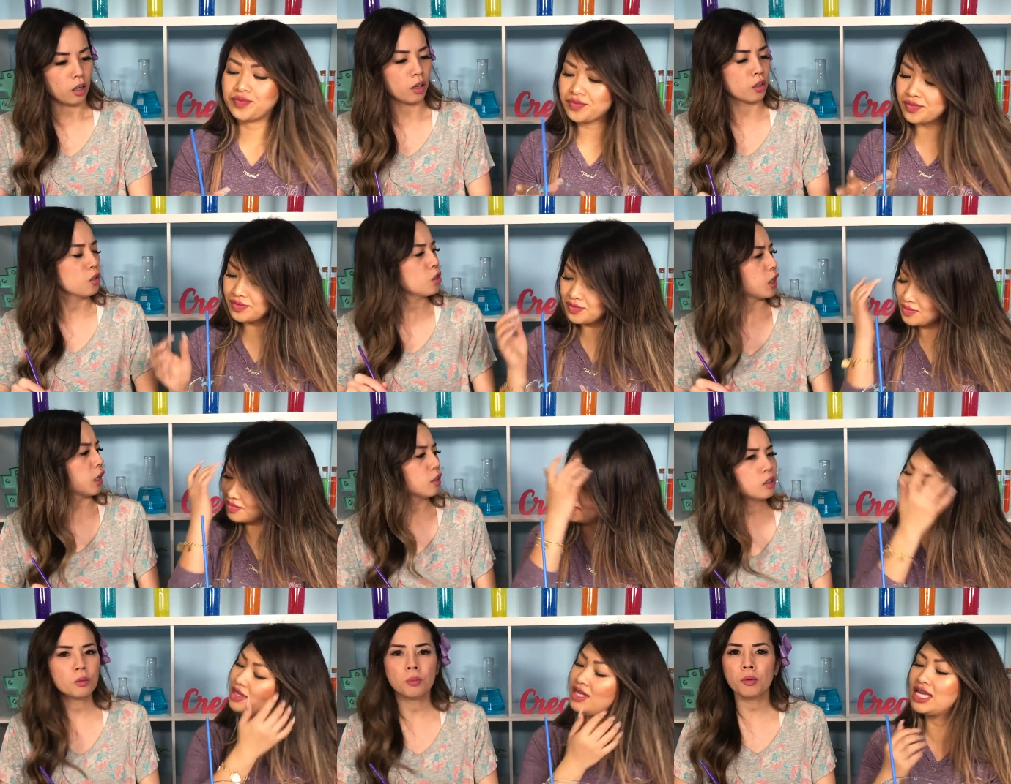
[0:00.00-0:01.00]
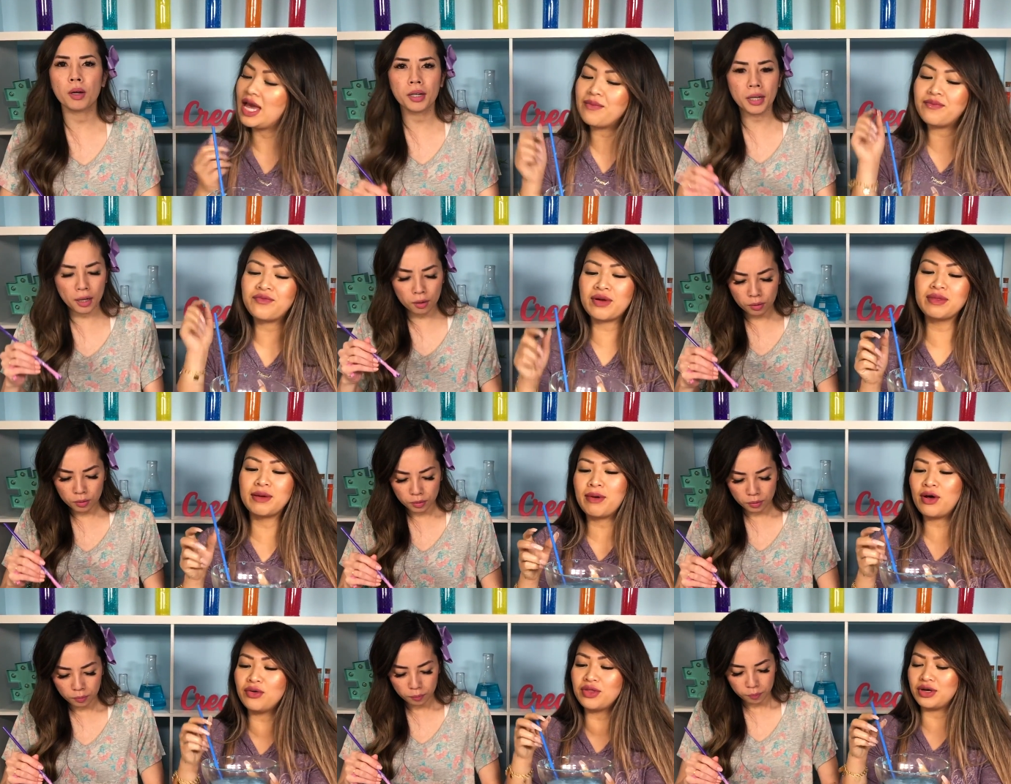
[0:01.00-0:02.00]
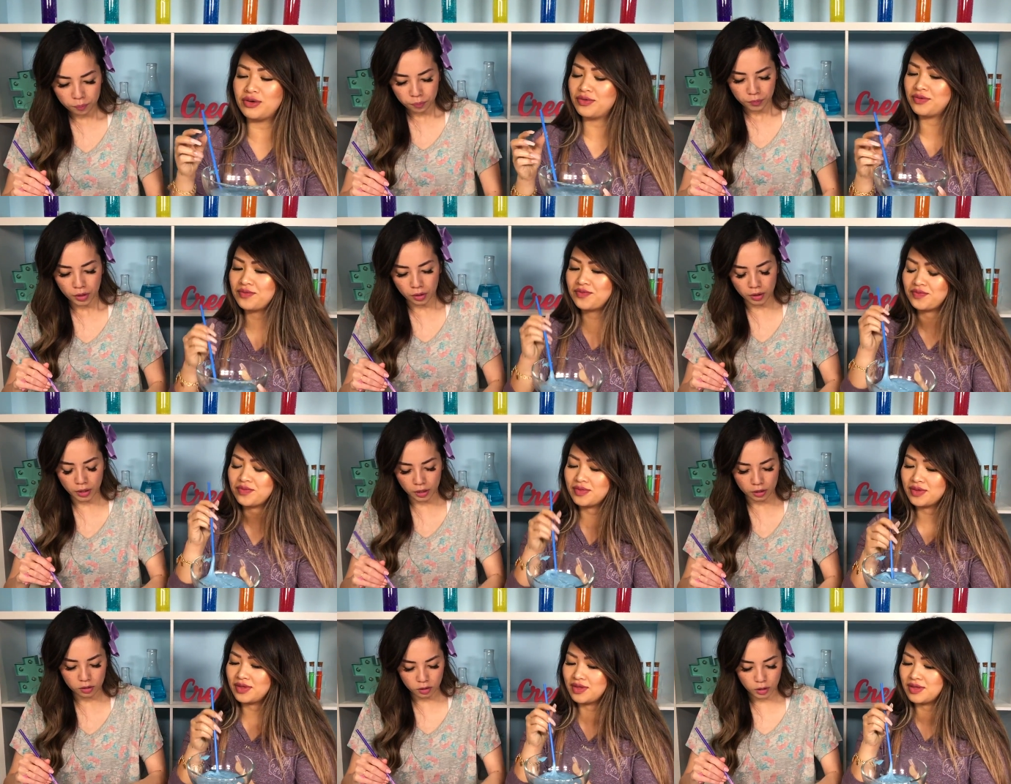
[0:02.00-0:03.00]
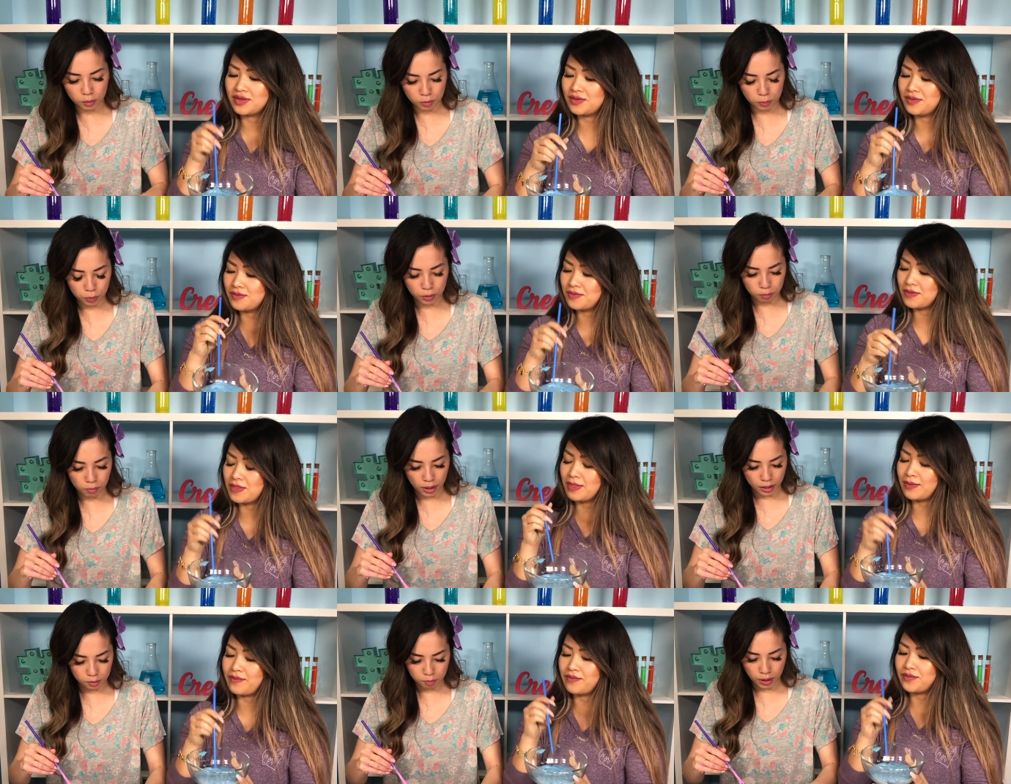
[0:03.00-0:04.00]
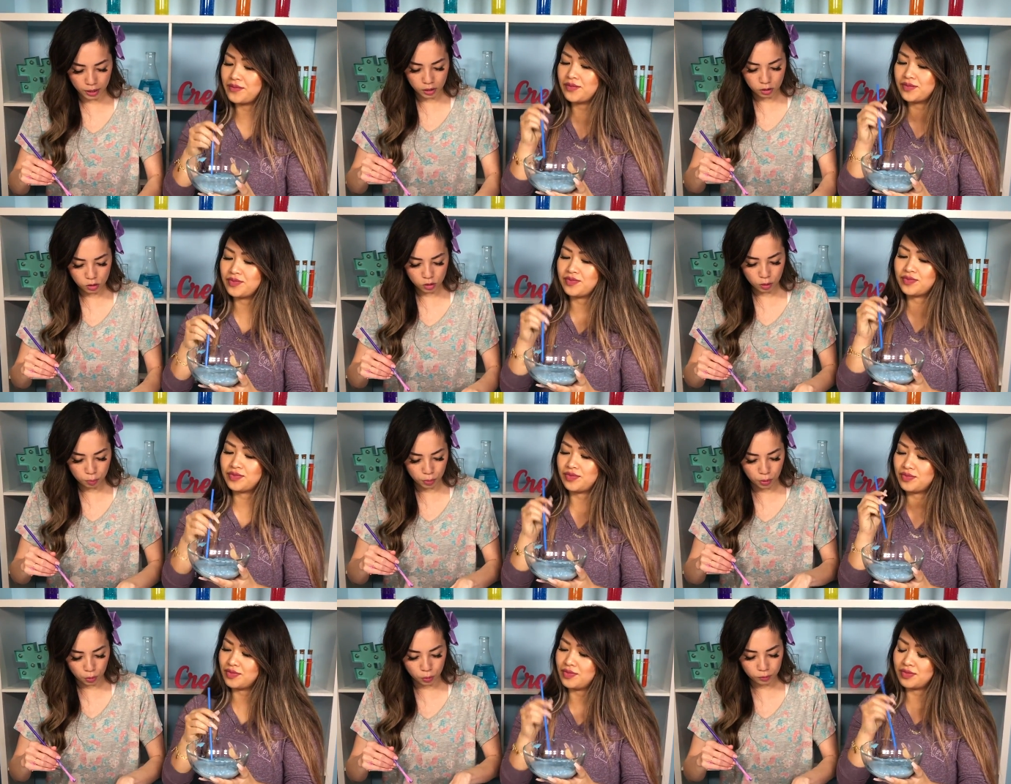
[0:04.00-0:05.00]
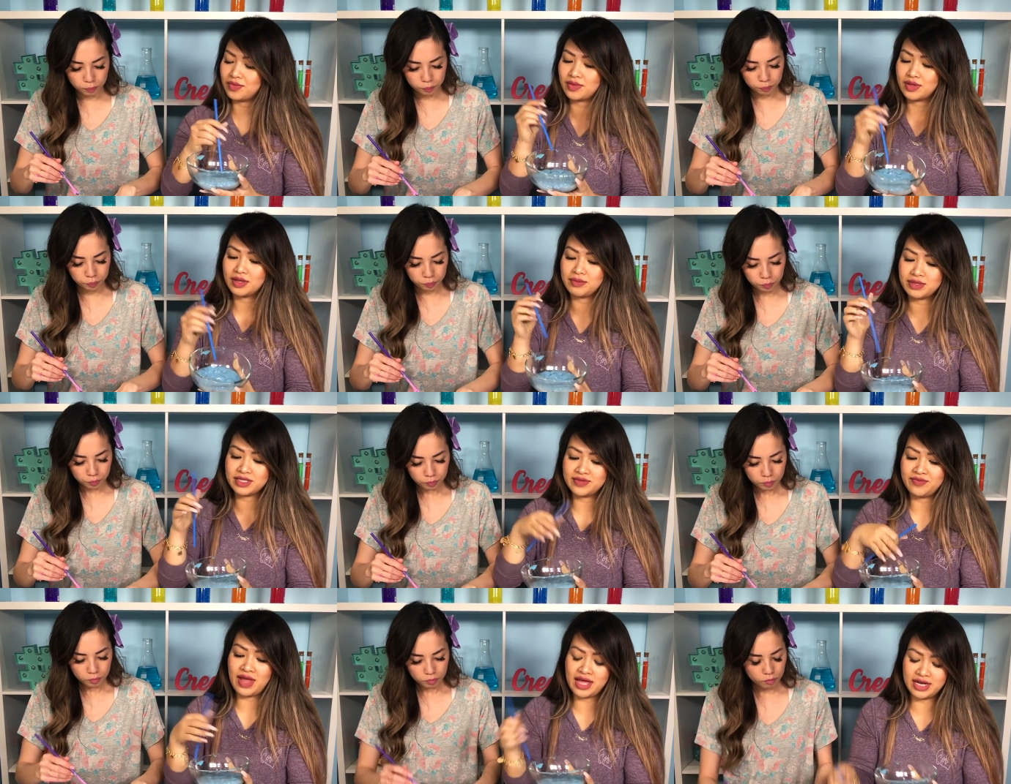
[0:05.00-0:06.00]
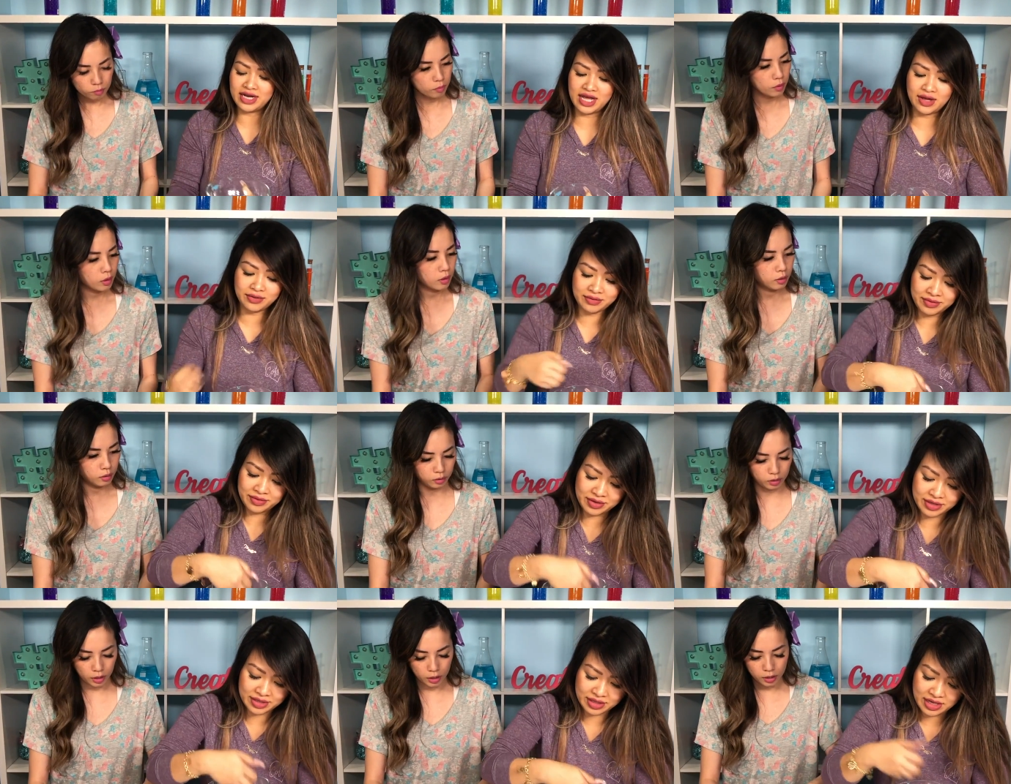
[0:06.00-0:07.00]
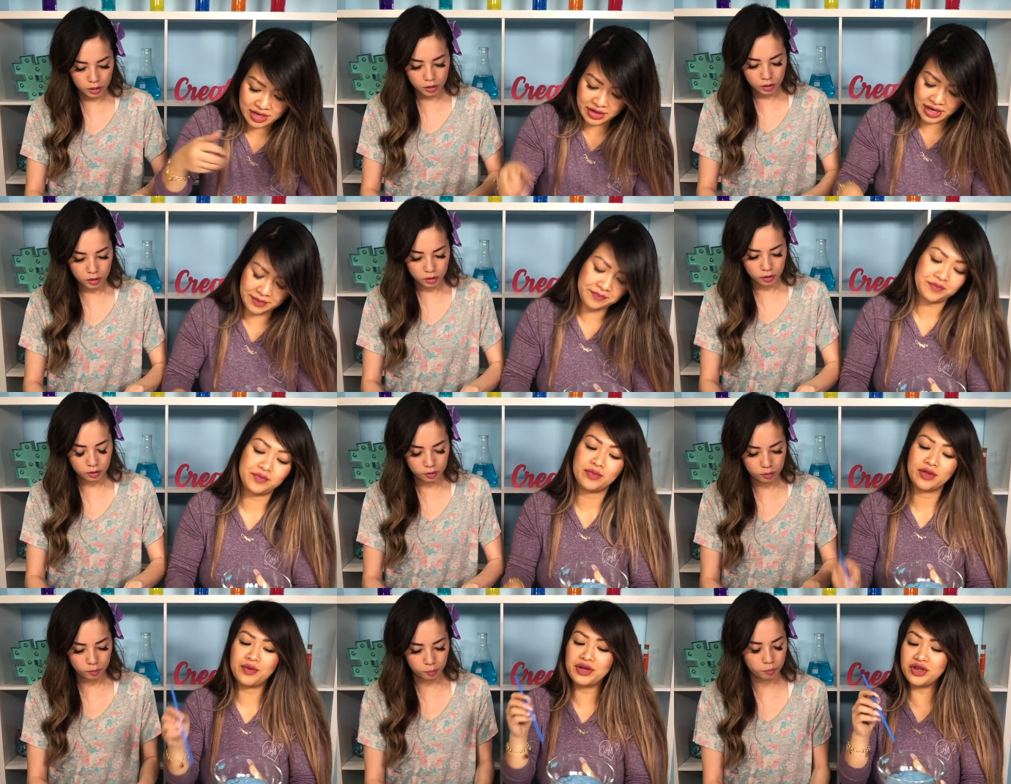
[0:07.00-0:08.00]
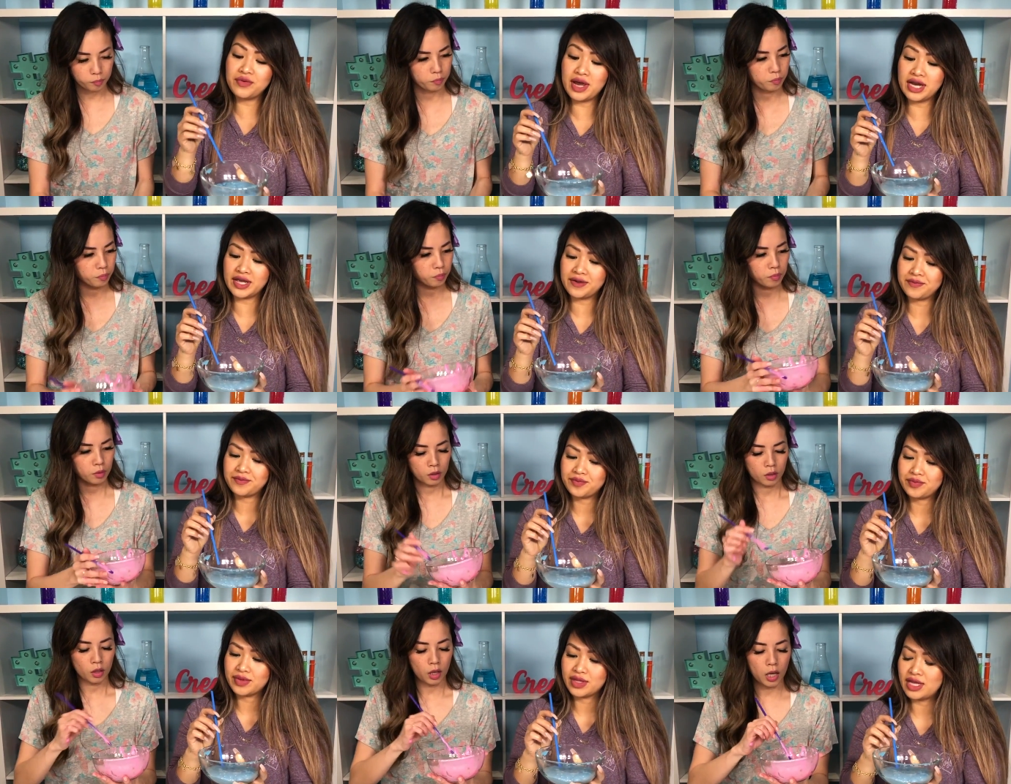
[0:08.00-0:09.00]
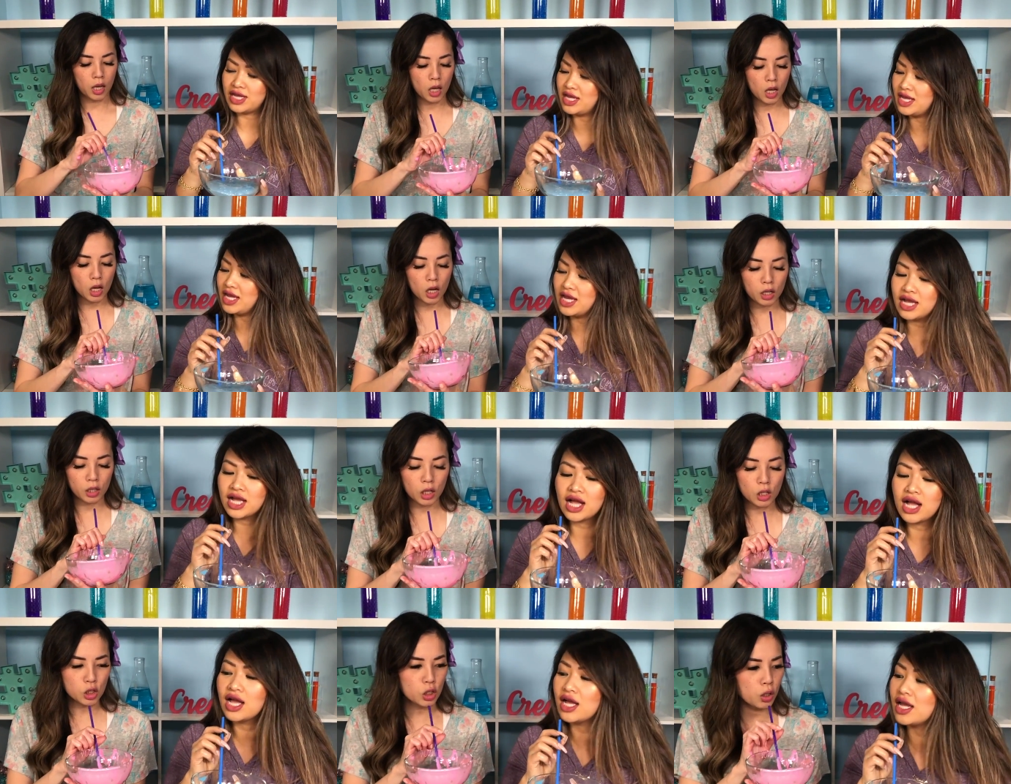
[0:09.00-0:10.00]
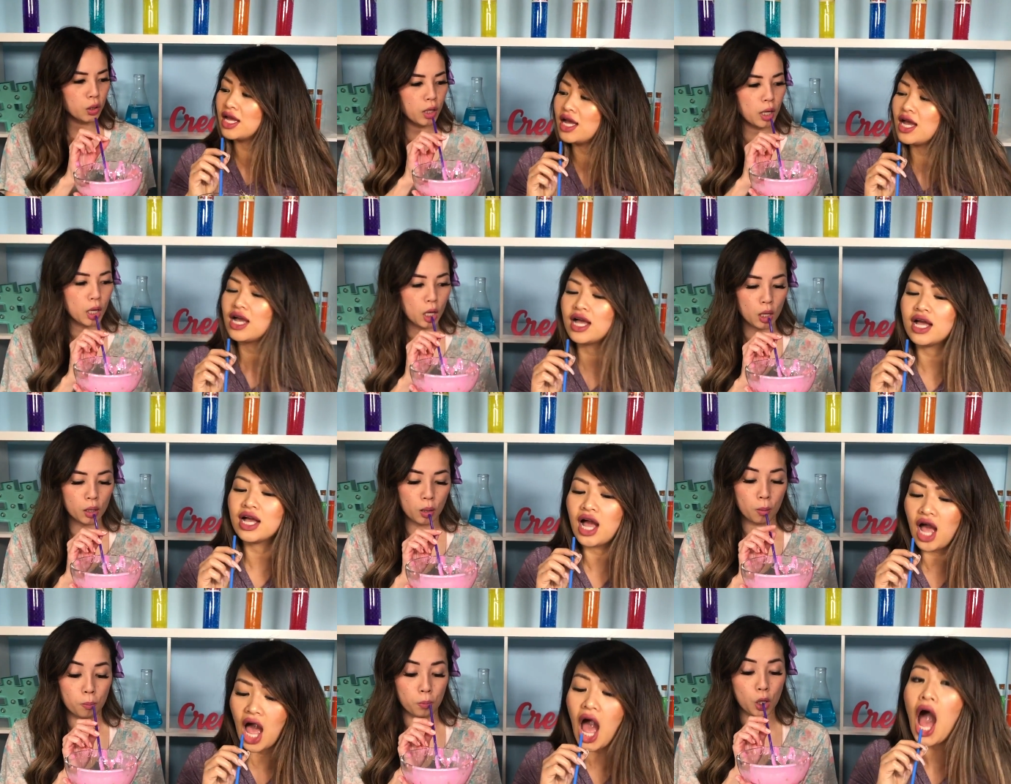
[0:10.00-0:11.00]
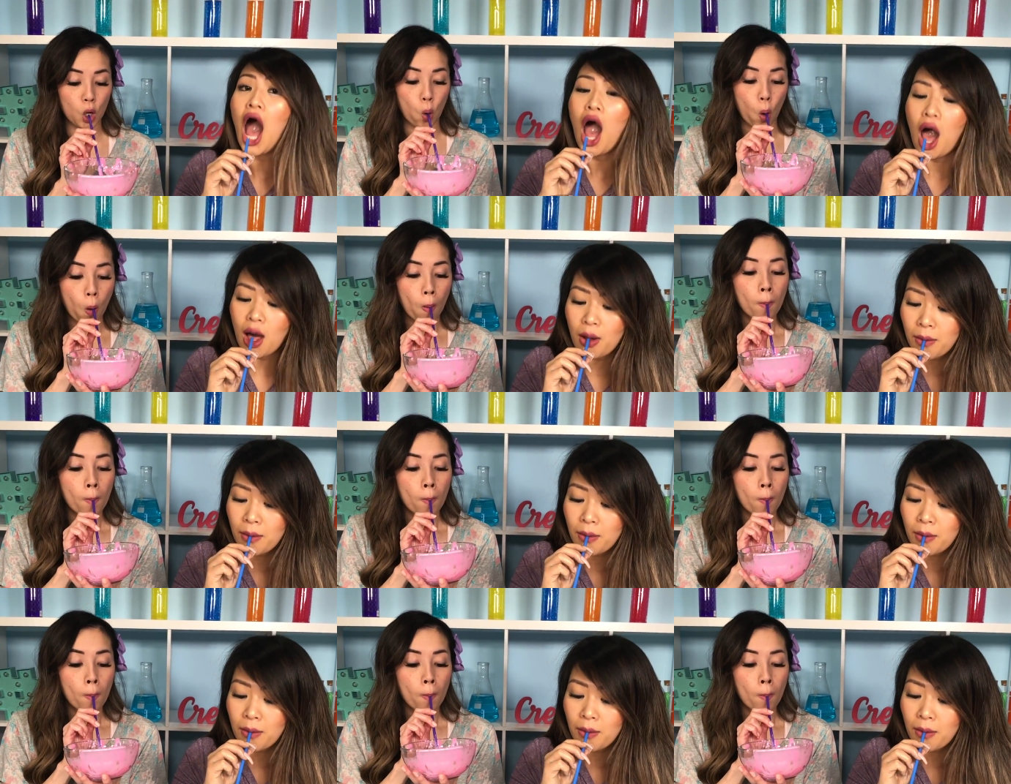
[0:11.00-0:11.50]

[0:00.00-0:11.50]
Speaker 1: Are you challenging me Yep, right from the bowl though. Okay, so let me put mine back into the bowl
Speaker 2: flatten it out. Okay. Okay, when you're ready. And insert and blow.